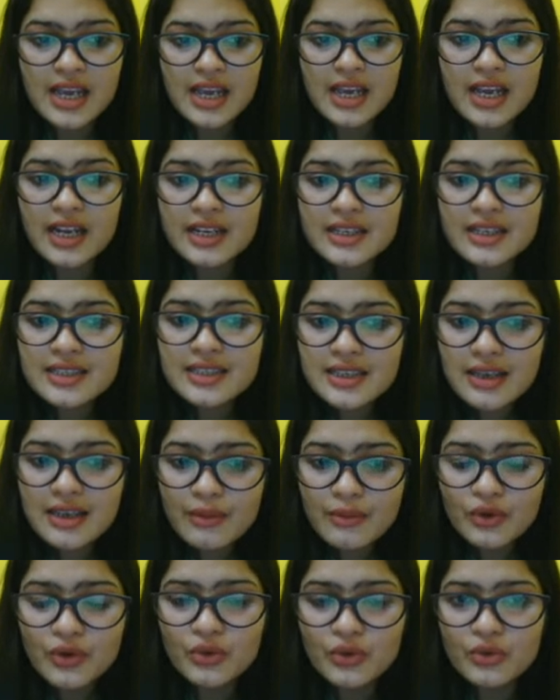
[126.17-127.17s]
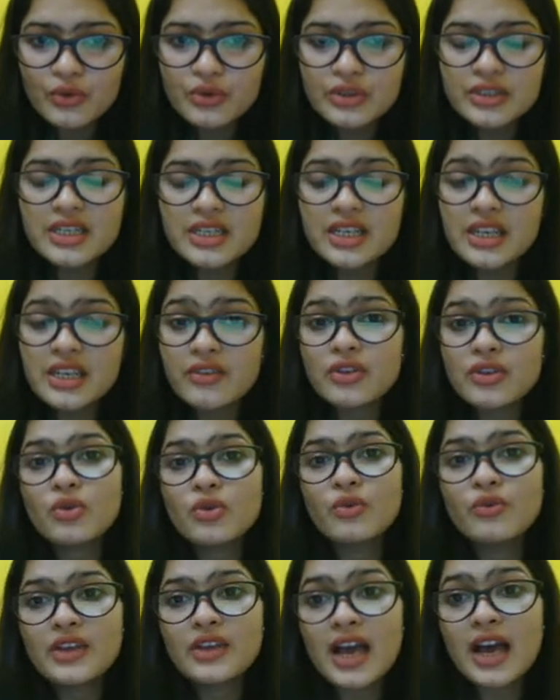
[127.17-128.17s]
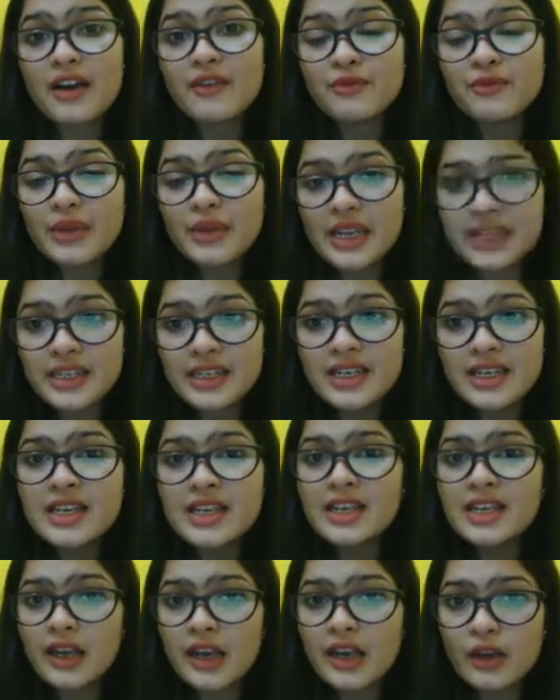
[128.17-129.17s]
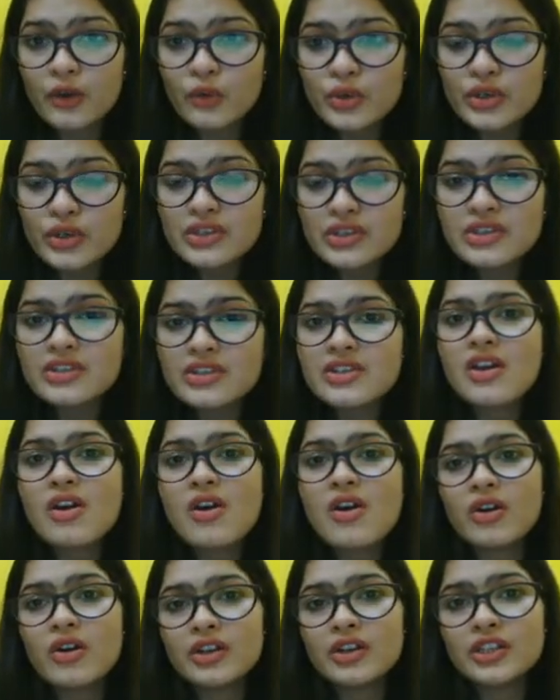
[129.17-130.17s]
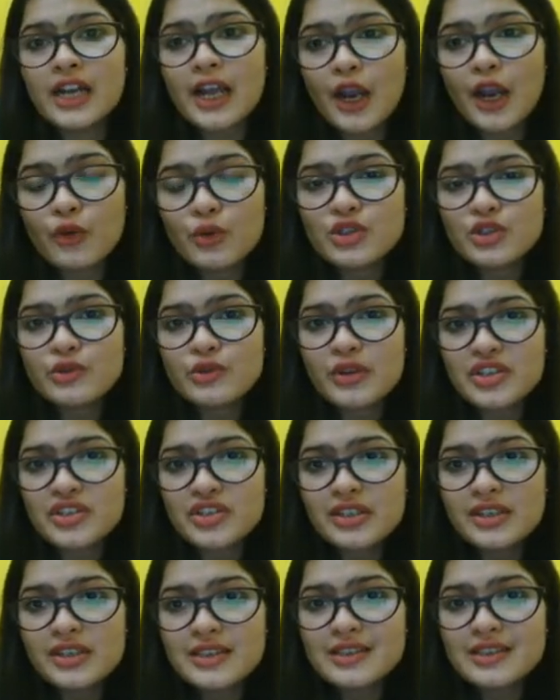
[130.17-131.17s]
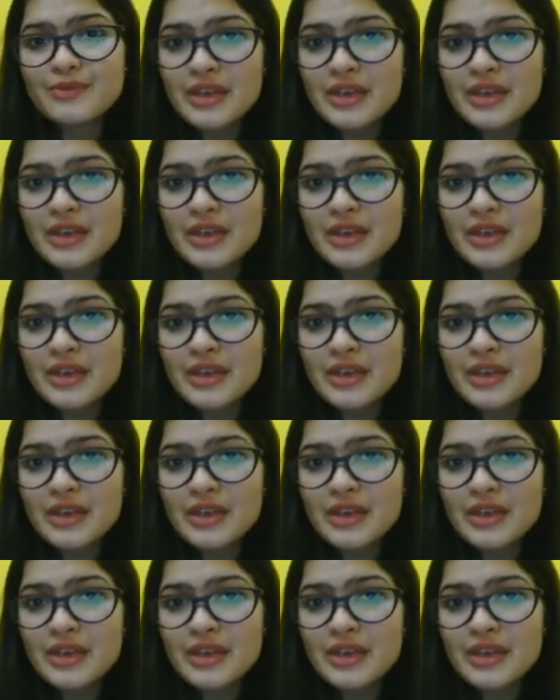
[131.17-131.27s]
Here are some rules, even though we have made linguists or the language specialist